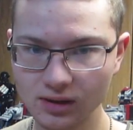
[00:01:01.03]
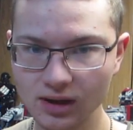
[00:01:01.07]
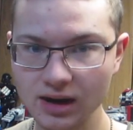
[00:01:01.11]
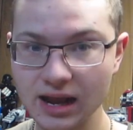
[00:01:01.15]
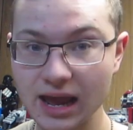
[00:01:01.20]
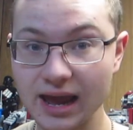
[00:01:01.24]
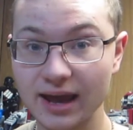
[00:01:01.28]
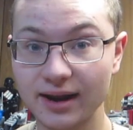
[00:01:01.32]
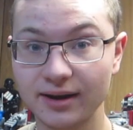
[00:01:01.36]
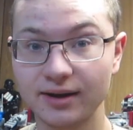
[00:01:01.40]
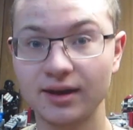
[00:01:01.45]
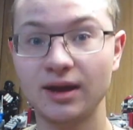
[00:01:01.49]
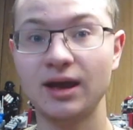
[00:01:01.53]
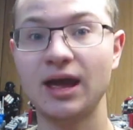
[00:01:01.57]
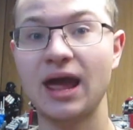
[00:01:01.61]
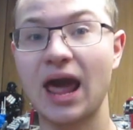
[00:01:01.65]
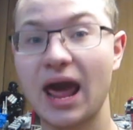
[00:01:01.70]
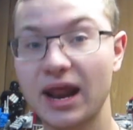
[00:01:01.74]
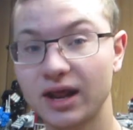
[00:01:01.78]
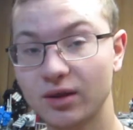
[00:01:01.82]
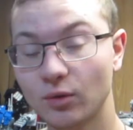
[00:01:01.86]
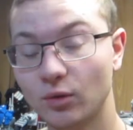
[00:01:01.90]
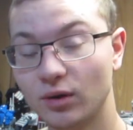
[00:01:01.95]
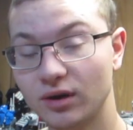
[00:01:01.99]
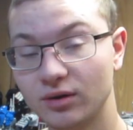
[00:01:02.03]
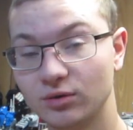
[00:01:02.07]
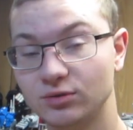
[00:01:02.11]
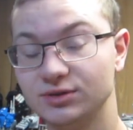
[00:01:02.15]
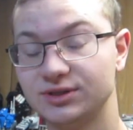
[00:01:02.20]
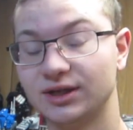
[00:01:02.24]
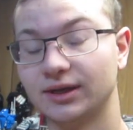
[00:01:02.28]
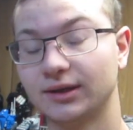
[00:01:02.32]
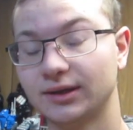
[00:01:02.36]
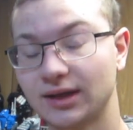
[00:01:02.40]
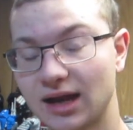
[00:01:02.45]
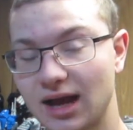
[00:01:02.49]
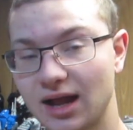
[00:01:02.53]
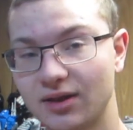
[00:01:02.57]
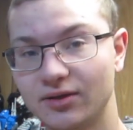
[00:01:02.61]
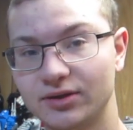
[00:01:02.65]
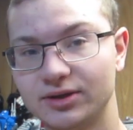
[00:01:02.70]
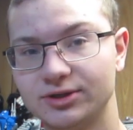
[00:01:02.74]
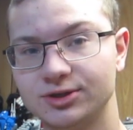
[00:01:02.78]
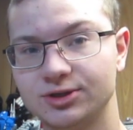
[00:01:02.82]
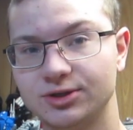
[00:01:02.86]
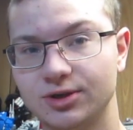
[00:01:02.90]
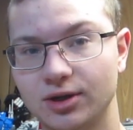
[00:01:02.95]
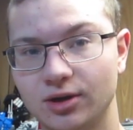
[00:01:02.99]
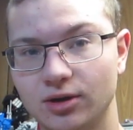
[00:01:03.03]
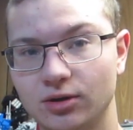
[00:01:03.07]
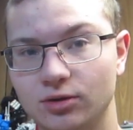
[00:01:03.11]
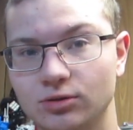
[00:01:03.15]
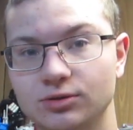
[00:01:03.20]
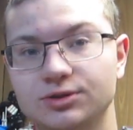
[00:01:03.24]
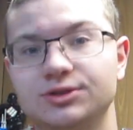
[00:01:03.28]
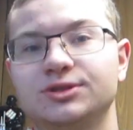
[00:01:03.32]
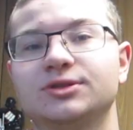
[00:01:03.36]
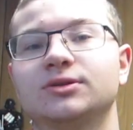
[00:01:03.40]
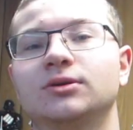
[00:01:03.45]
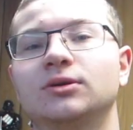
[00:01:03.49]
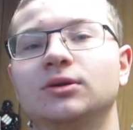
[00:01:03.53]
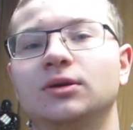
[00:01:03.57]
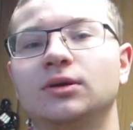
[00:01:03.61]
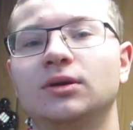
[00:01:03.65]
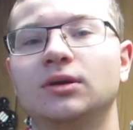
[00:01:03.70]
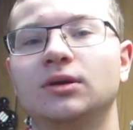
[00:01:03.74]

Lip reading: And anyone who's in college knows